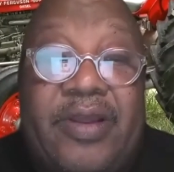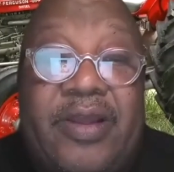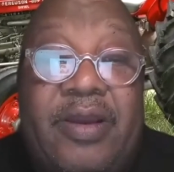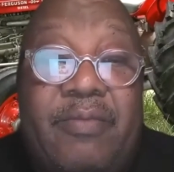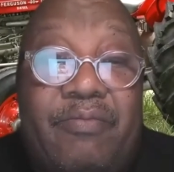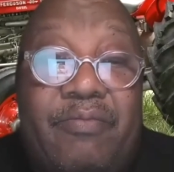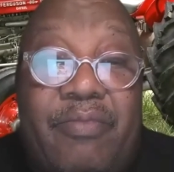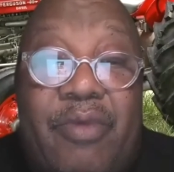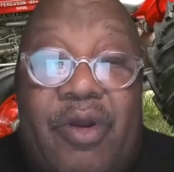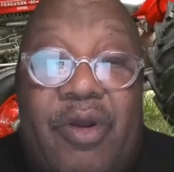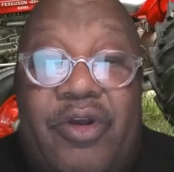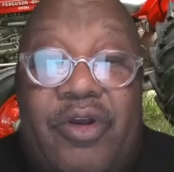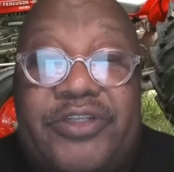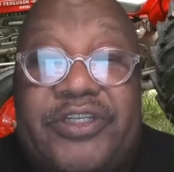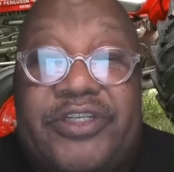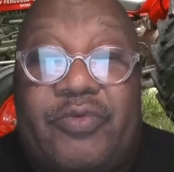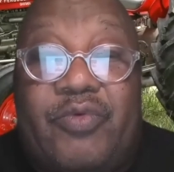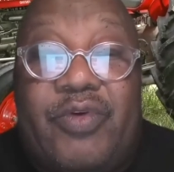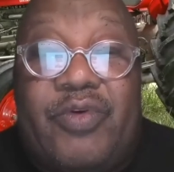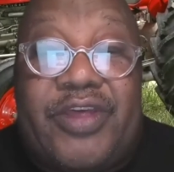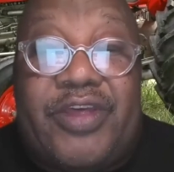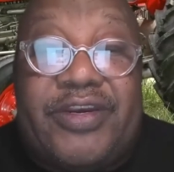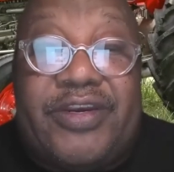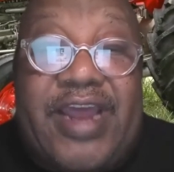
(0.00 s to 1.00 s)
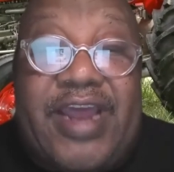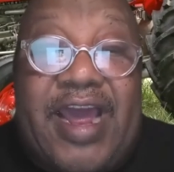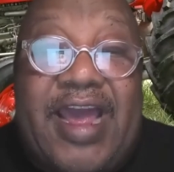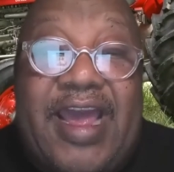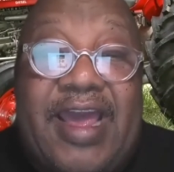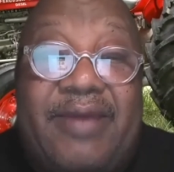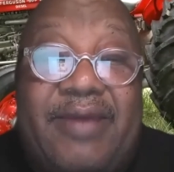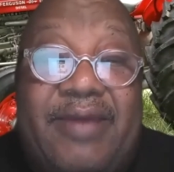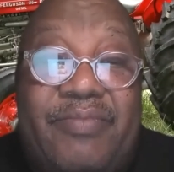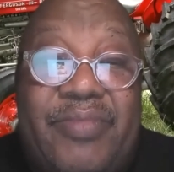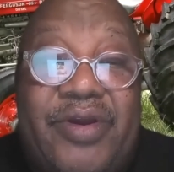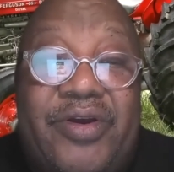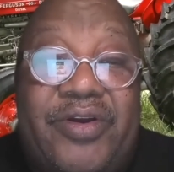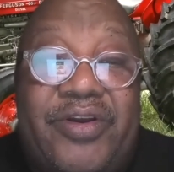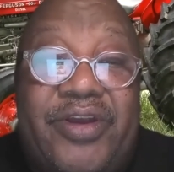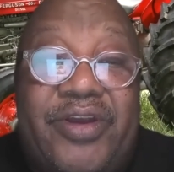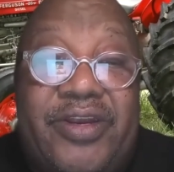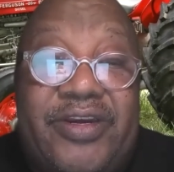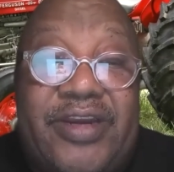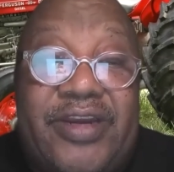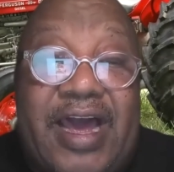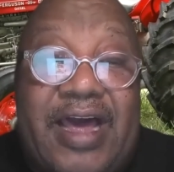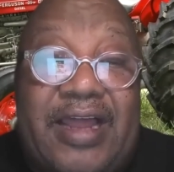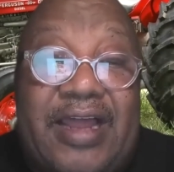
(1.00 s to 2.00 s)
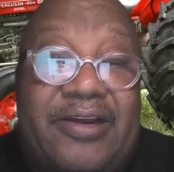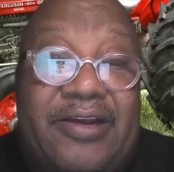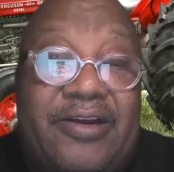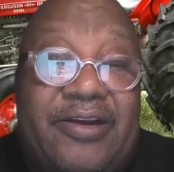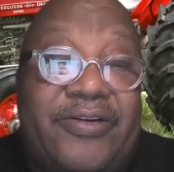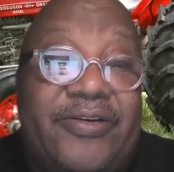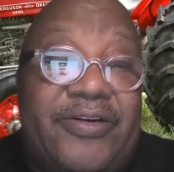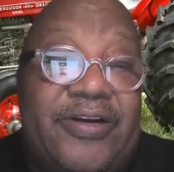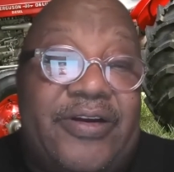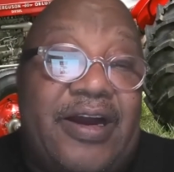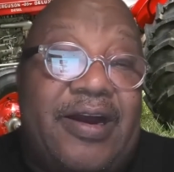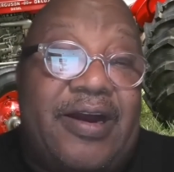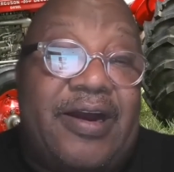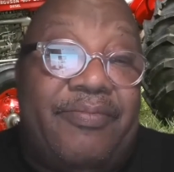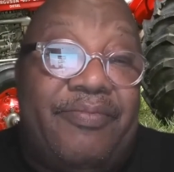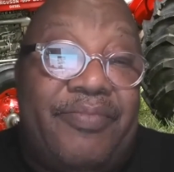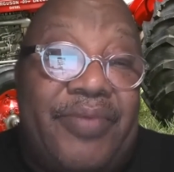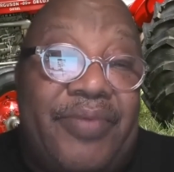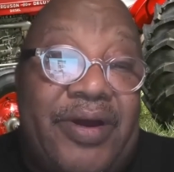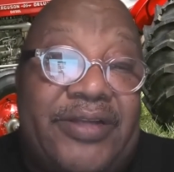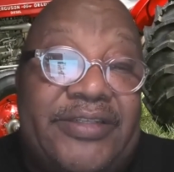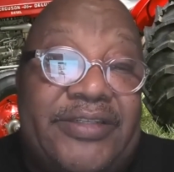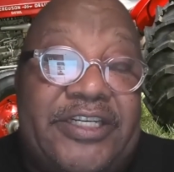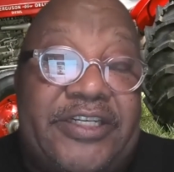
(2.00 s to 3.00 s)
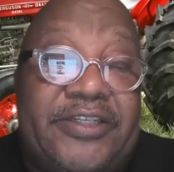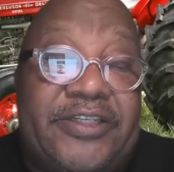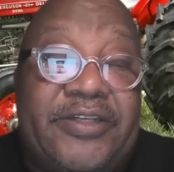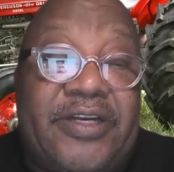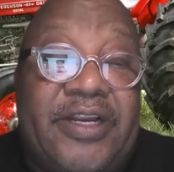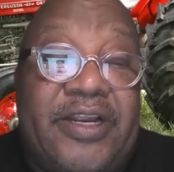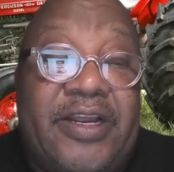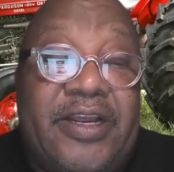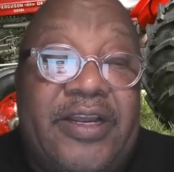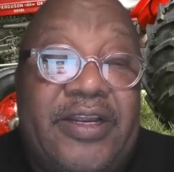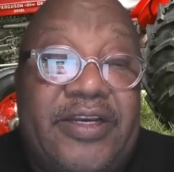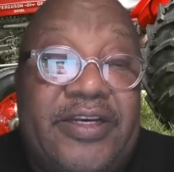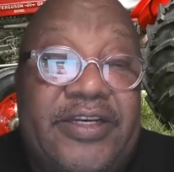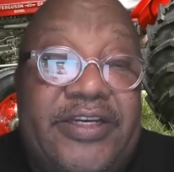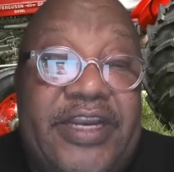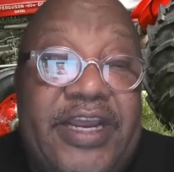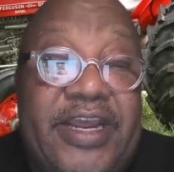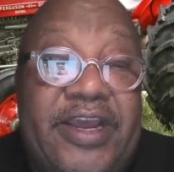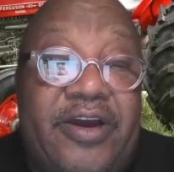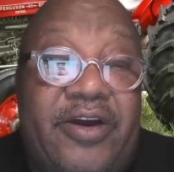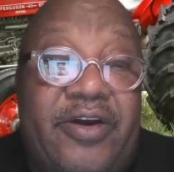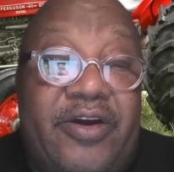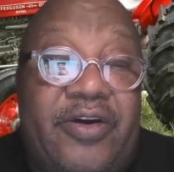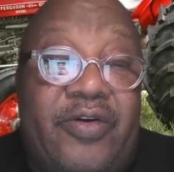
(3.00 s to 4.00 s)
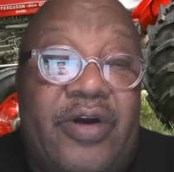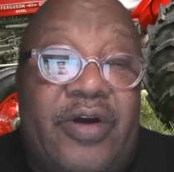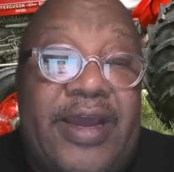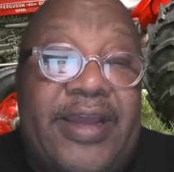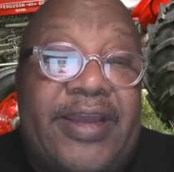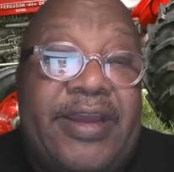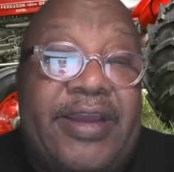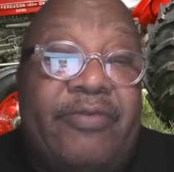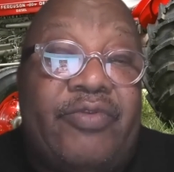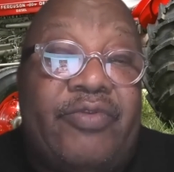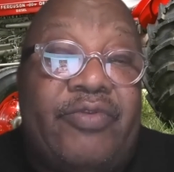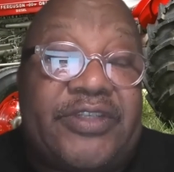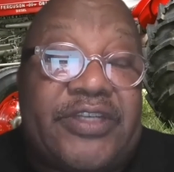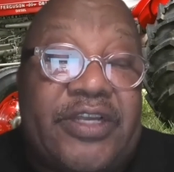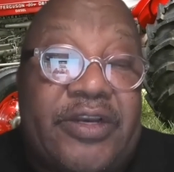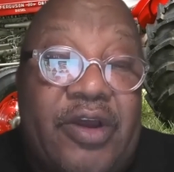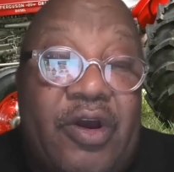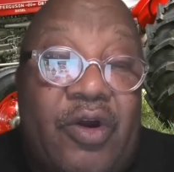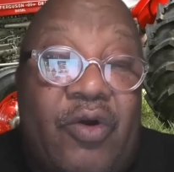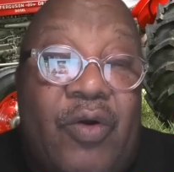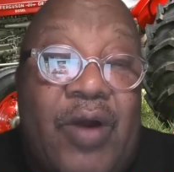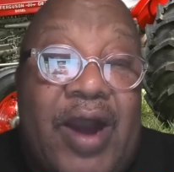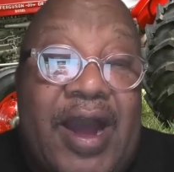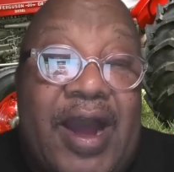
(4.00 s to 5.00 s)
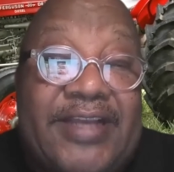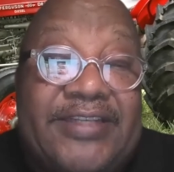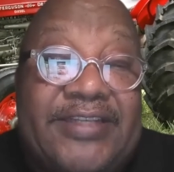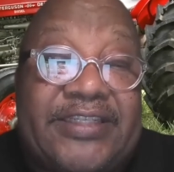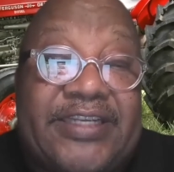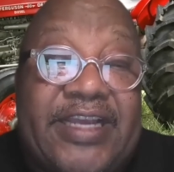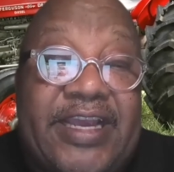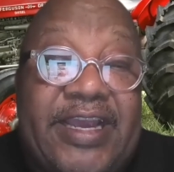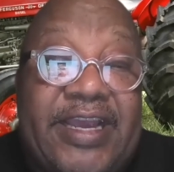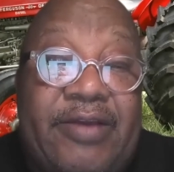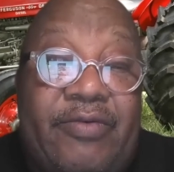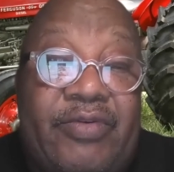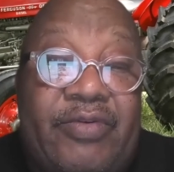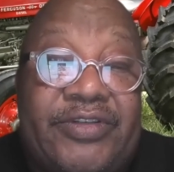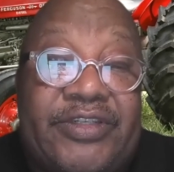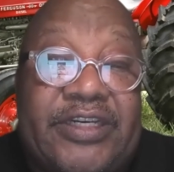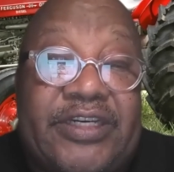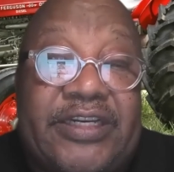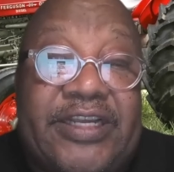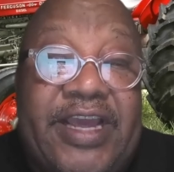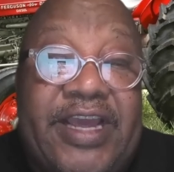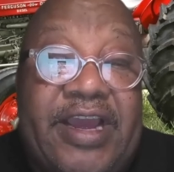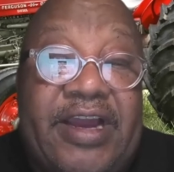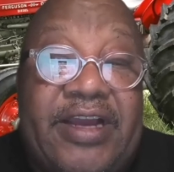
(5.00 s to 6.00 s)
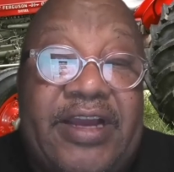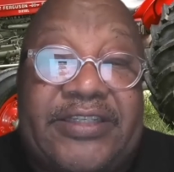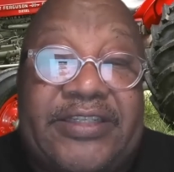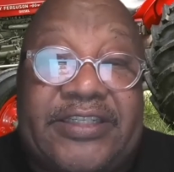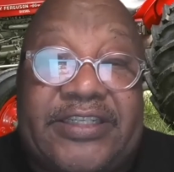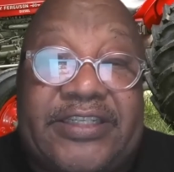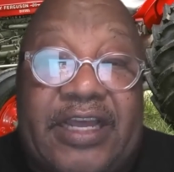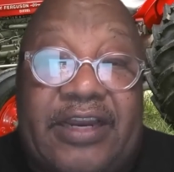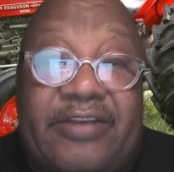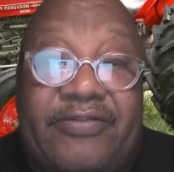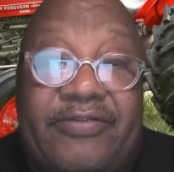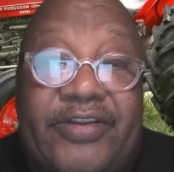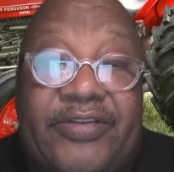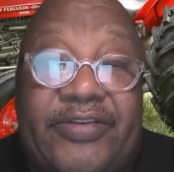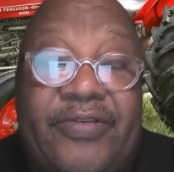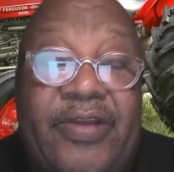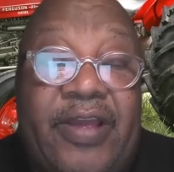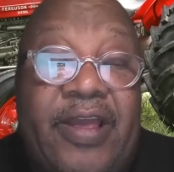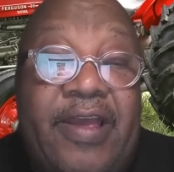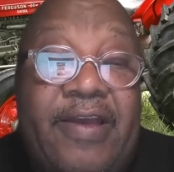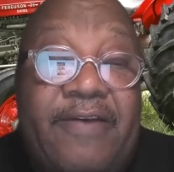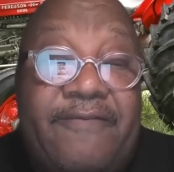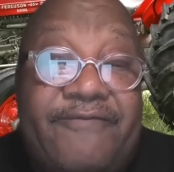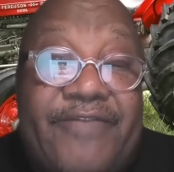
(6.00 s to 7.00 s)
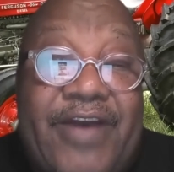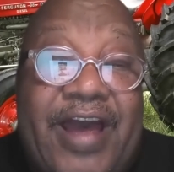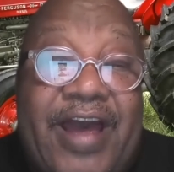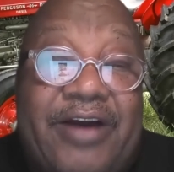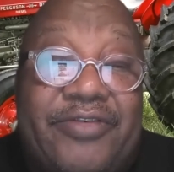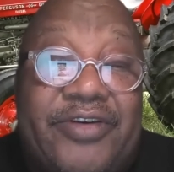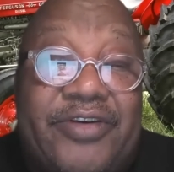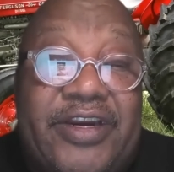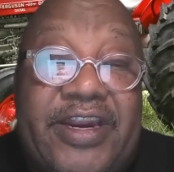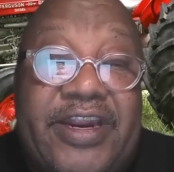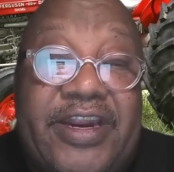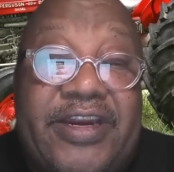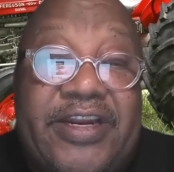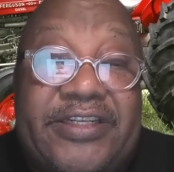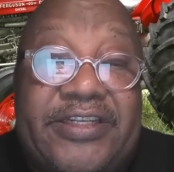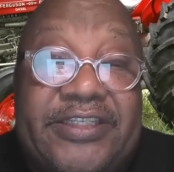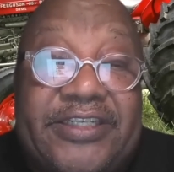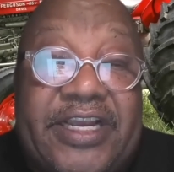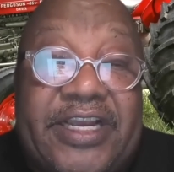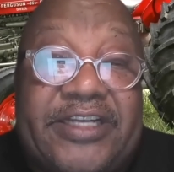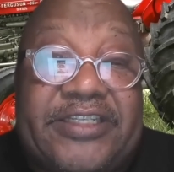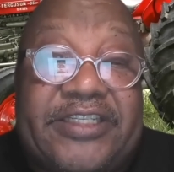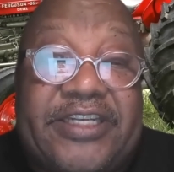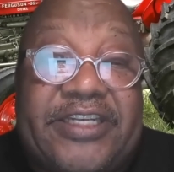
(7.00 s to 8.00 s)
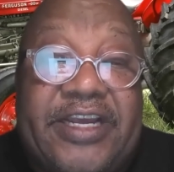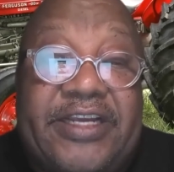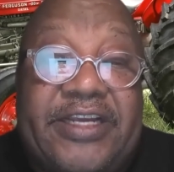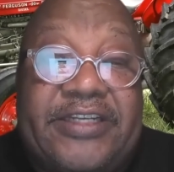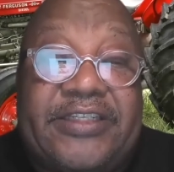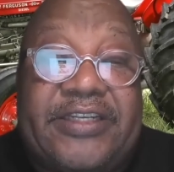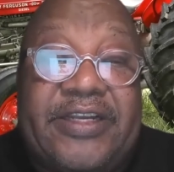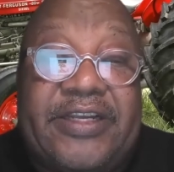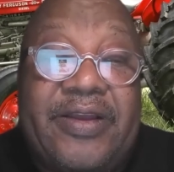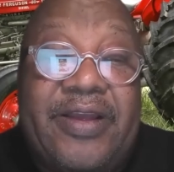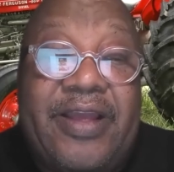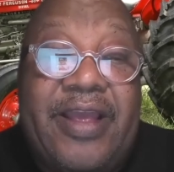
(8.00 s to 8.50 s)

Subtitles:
merged it with a dime $1 million budget deal. It was an OIC with Leon Sullivan, founded in the 60s.